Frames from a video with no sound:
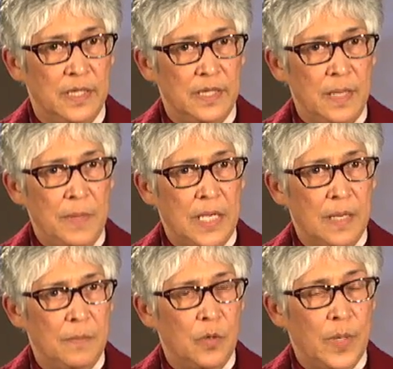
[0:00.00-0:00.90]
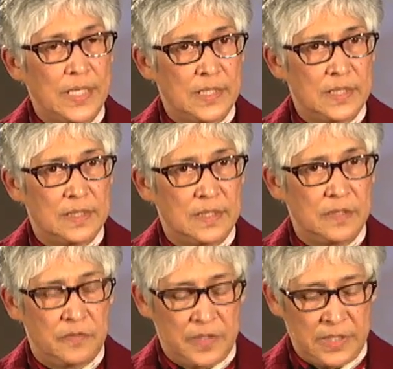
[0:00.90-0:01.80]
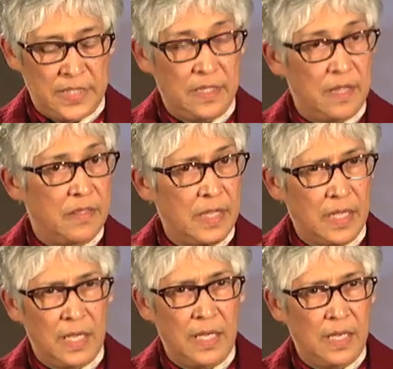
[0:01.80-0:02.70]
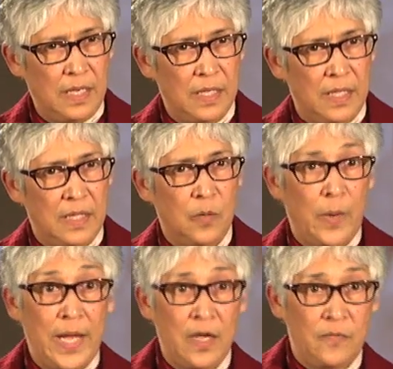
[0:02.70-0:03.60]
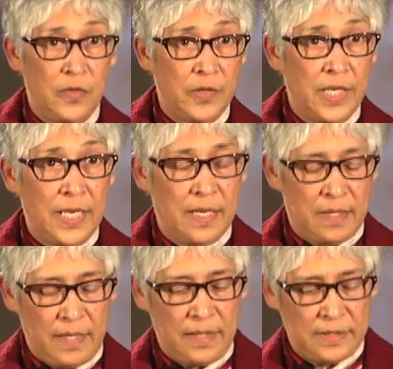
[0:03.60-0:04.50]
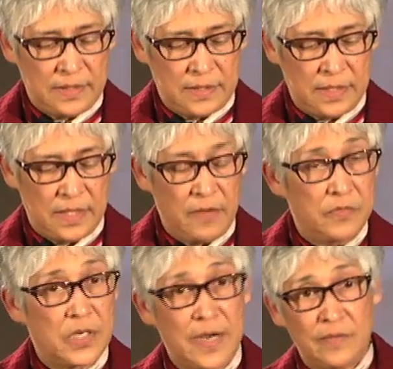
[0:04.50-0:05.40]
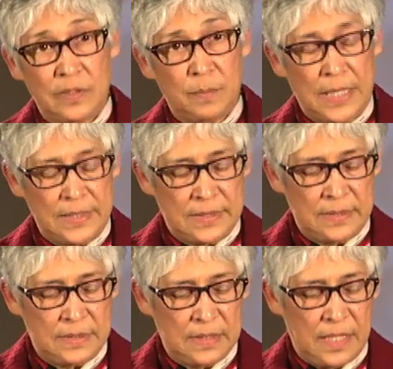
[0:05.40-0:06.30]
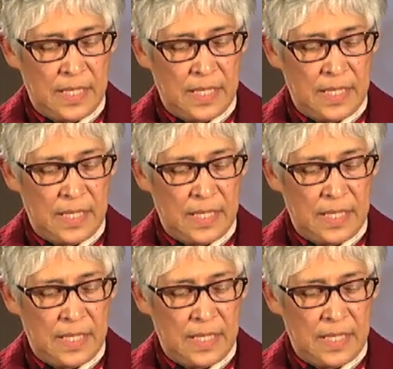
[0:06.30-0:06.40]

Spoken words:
They become quite different in their thinking, the way of looking at things. They've traveled places.